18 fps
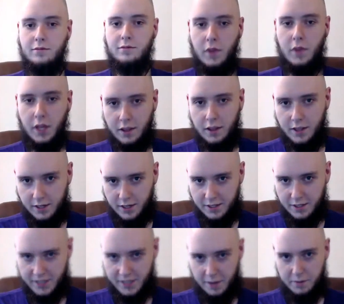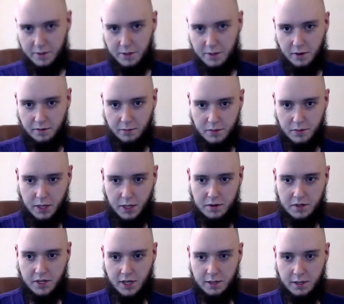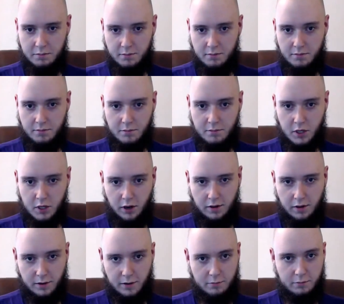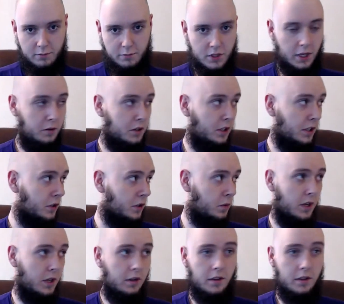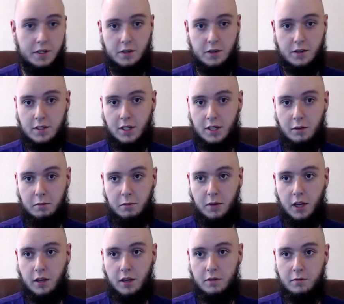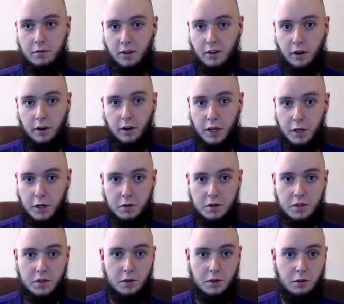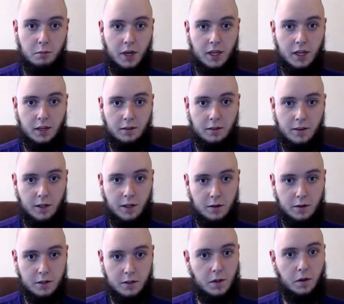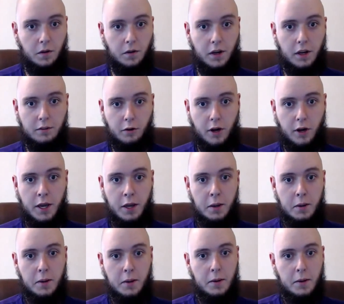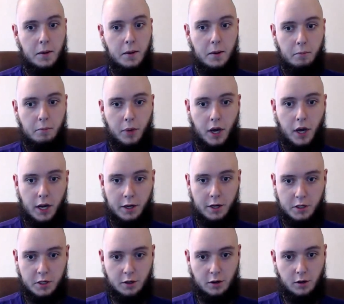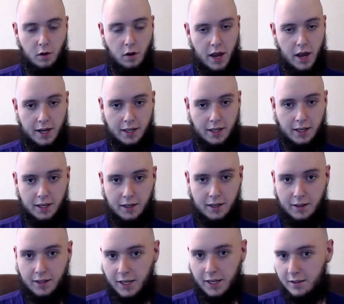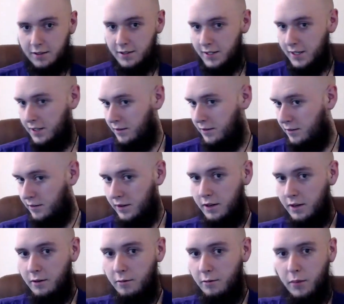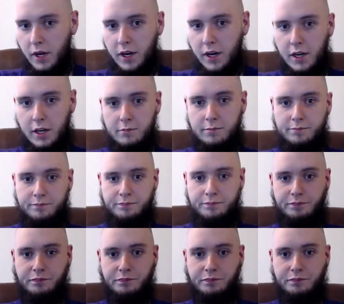yeah, that does happen to me from time to time. Sorry for slouching as well. As you can tell, I'm not very used to making videos, so I don't have great posture or etiquette in that sense. But on